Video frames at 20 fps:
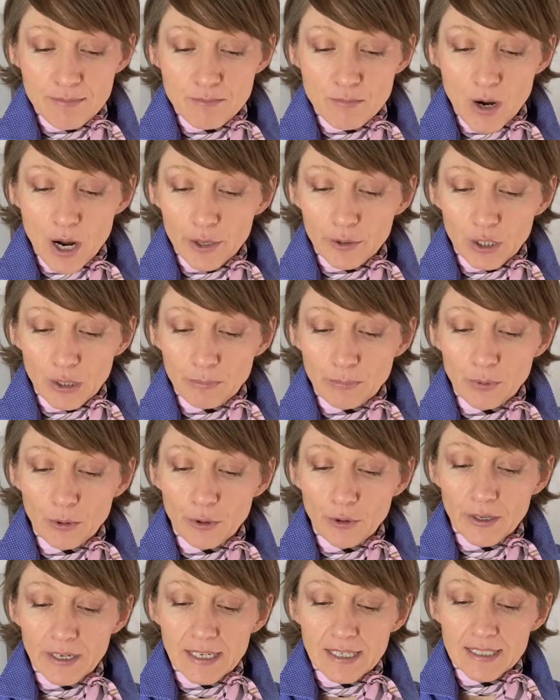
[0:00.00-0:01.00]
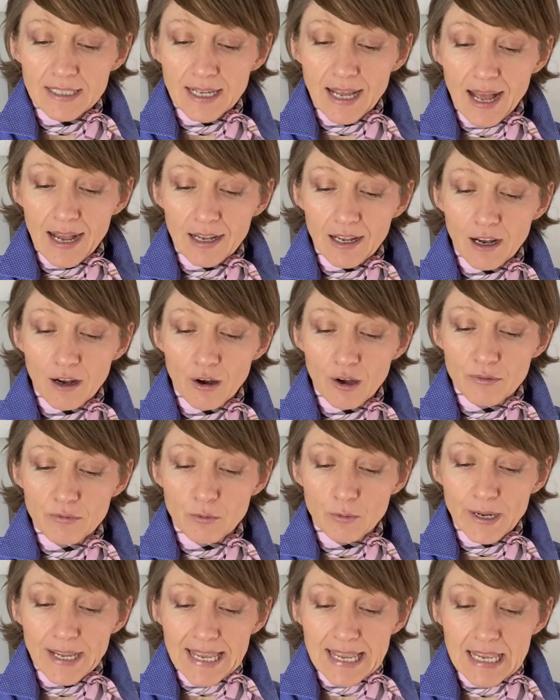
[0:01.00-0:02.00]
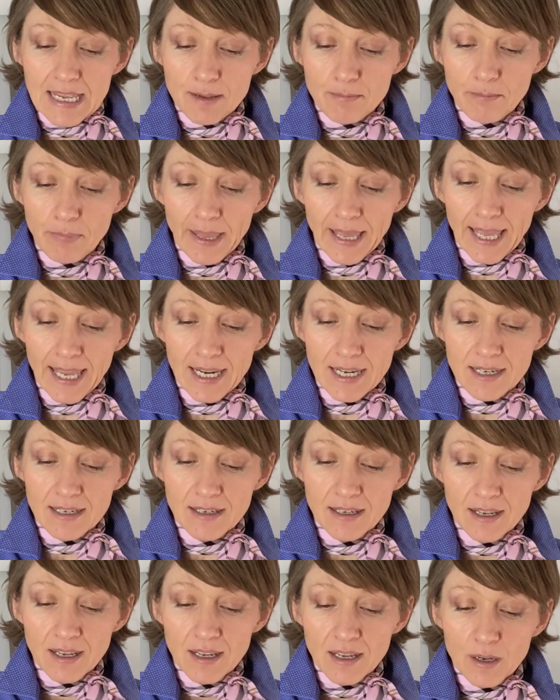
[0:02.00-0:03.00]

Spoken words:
micropoint archival ink pen,